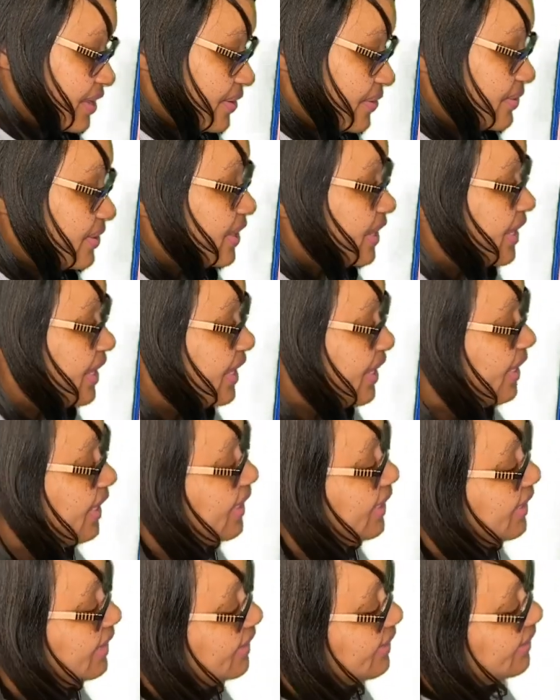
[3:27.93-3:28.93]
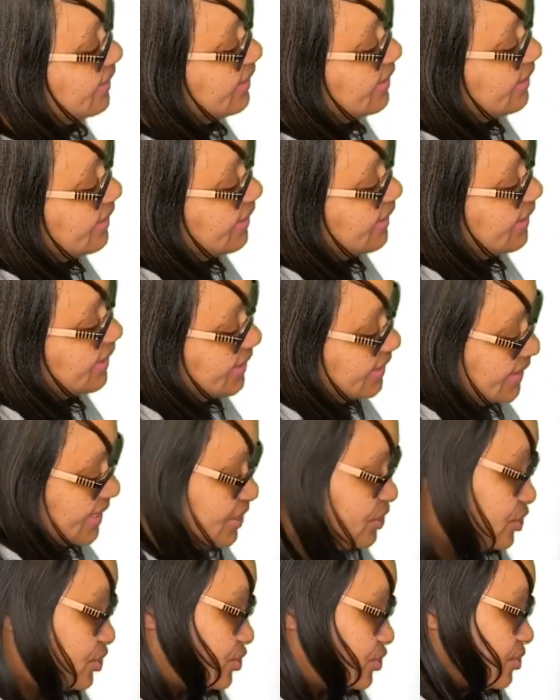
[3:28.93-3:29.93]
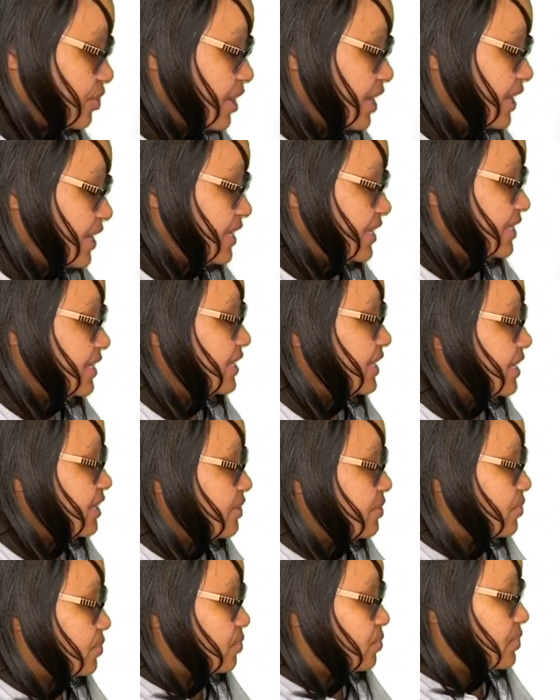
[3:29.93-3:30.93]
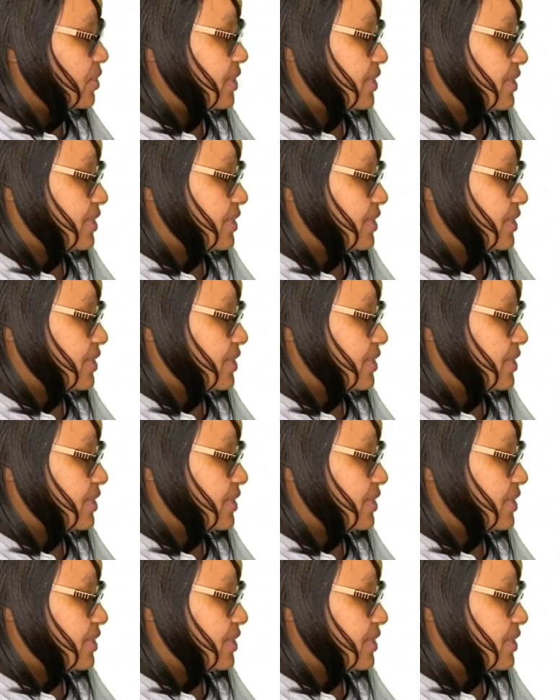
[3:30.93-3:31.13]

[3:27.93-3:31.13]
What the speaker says: Okay, let's try another one.